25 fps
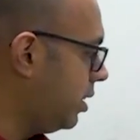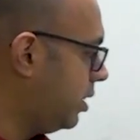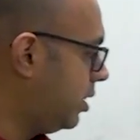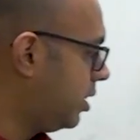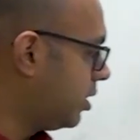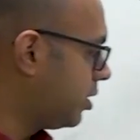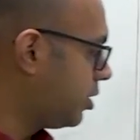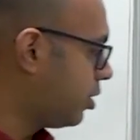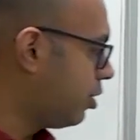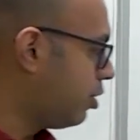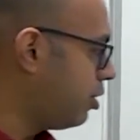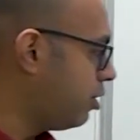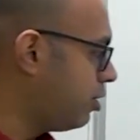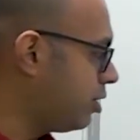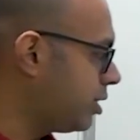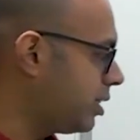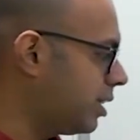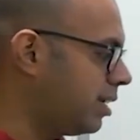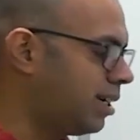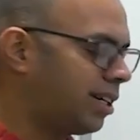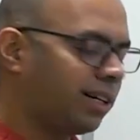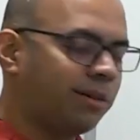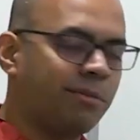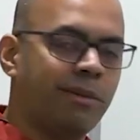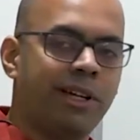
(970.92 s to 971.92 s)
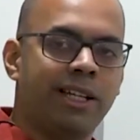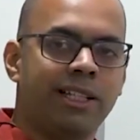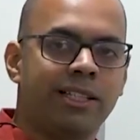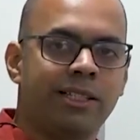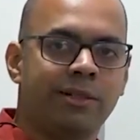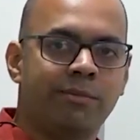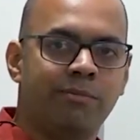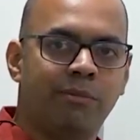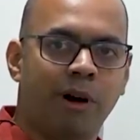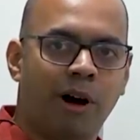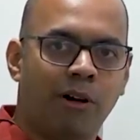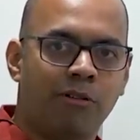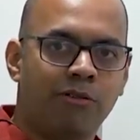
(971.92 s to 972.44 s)
the solution remains
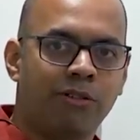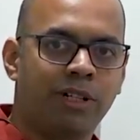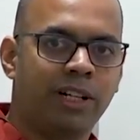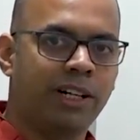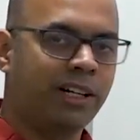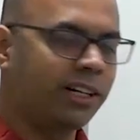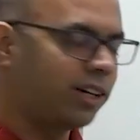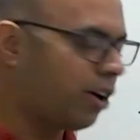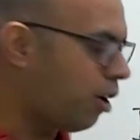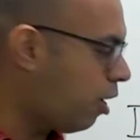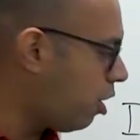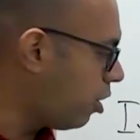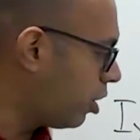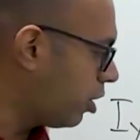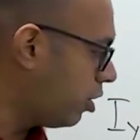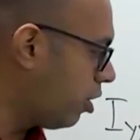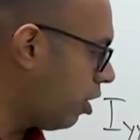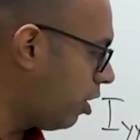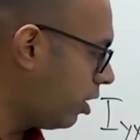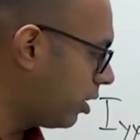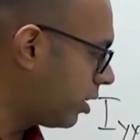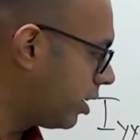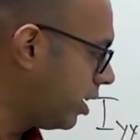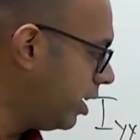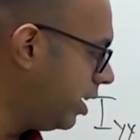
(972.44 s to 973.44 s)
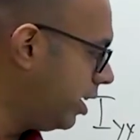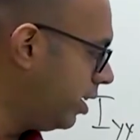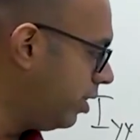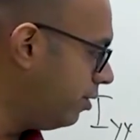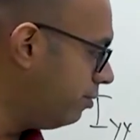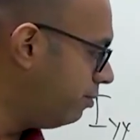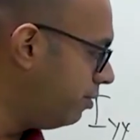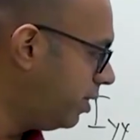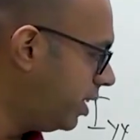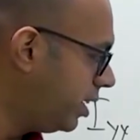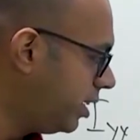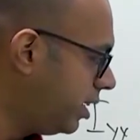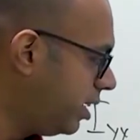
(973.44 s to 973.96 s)
bounded or not
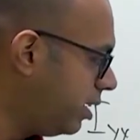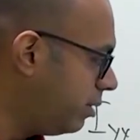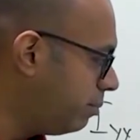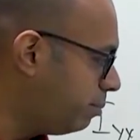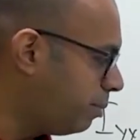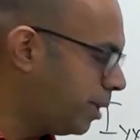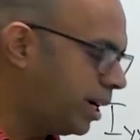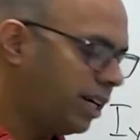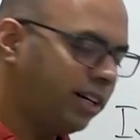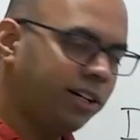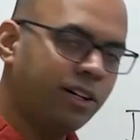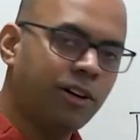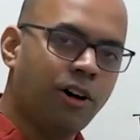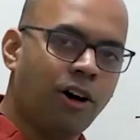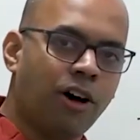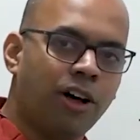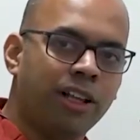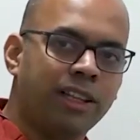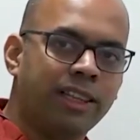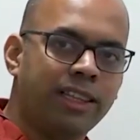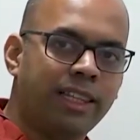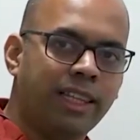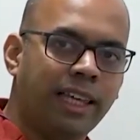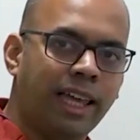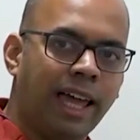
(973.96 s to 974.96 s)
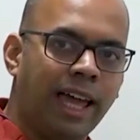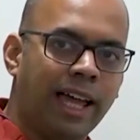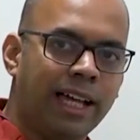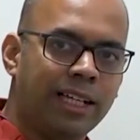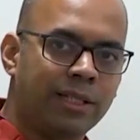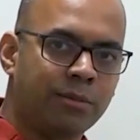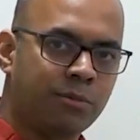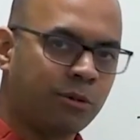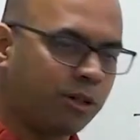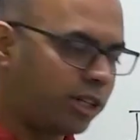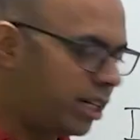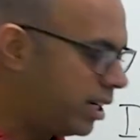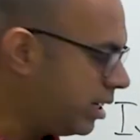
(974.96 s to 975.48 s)
will depend on the
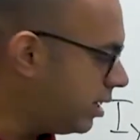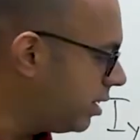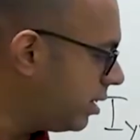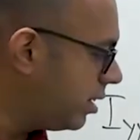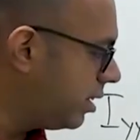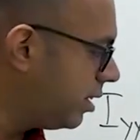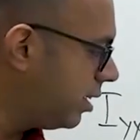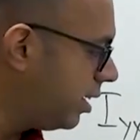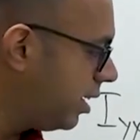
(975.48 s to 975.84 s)
exponent.